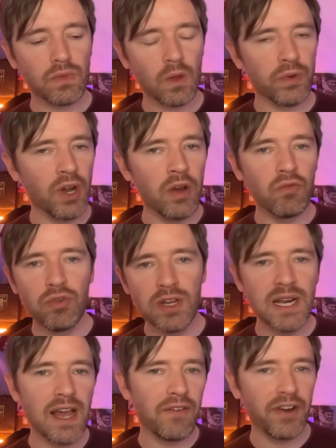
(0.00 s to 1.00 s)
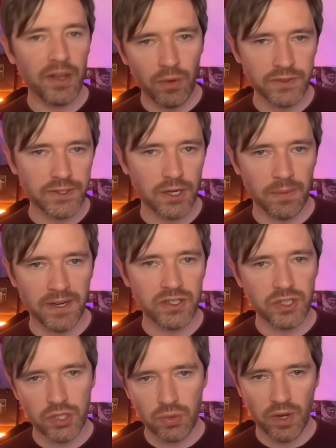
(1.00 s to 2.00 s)
We don't really have anyone to come in and
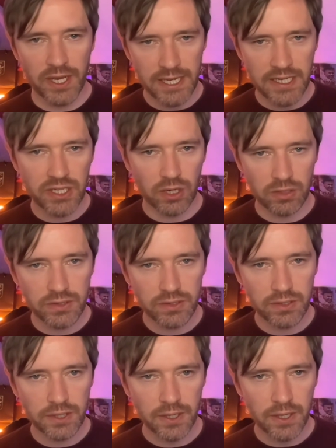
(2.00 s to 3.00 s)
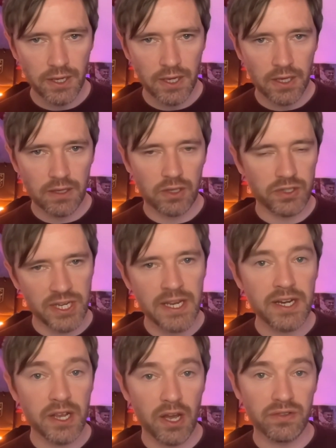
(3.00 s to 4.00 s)
do what he does.
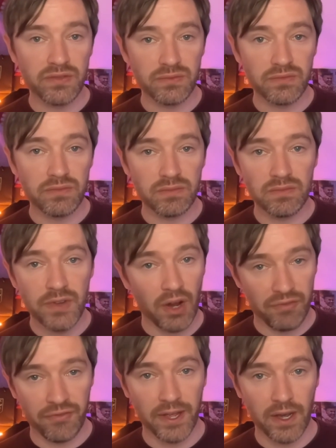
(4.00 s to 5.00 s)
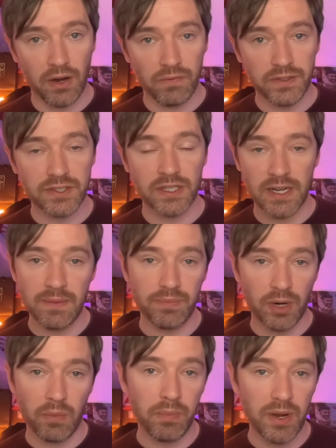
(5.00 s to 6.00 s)
Coutinho's not fit, obviously, and he'd
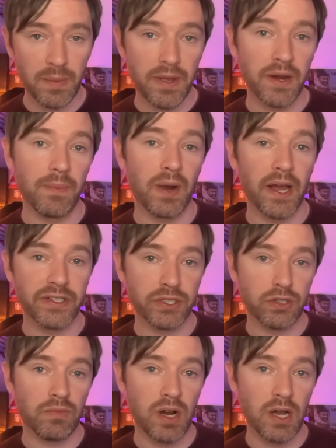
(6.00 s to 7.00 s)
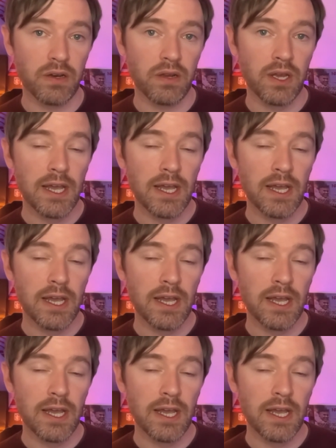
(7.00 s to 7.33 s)
probably be in a player to come on.